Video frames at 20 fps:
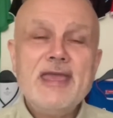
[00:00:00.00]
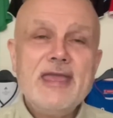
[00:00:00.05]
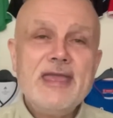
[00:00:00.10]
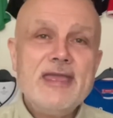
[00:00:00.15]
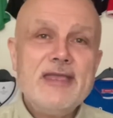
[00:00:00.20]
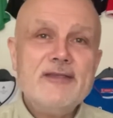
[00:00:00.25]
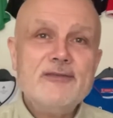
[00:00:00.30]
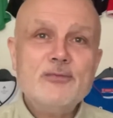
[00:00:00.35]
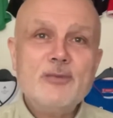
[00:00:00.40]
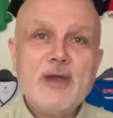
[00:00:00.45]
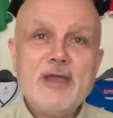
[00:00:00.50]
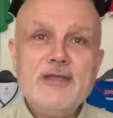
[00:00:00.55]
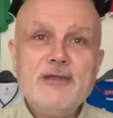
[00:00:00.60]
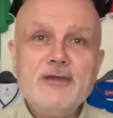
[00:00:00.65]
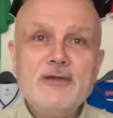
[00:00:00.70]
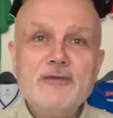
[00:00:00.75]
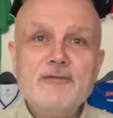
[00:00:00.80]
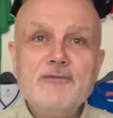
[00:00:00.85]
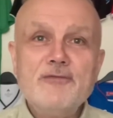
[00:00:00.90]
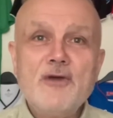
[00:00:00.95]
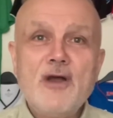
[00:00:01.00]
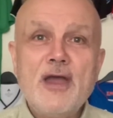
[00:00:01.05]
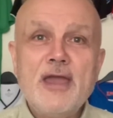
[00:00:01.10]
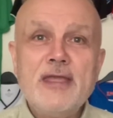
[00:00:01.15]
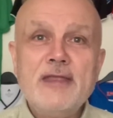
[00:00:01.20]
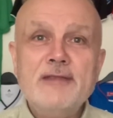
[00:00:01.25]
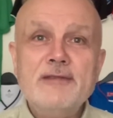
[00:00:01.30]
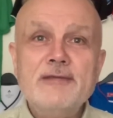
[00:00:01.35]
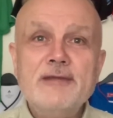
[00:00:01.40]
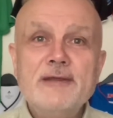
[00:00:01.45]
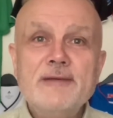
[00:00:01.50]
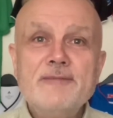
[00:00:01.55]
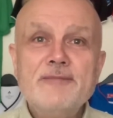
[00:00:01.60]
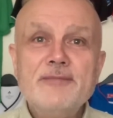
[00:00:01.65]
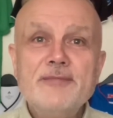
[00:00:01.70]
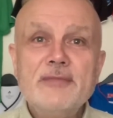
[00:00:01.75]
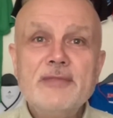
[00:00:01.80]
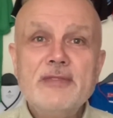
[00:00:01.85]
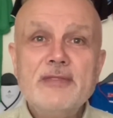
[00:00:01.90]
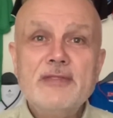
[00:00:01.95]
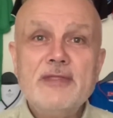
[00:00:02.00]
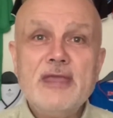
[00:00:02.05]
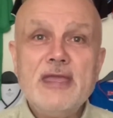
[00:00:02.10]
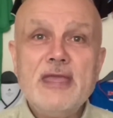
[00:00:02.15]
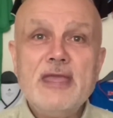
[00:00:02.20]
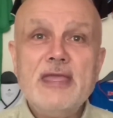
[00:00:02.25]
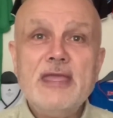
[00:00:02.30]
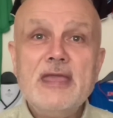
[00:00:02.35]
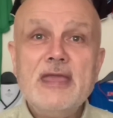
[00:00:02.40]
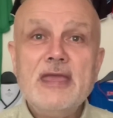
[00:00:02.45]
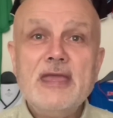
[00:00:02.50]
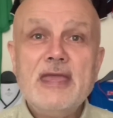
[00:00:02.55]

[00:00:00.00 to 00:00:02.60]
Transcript: is where you can find the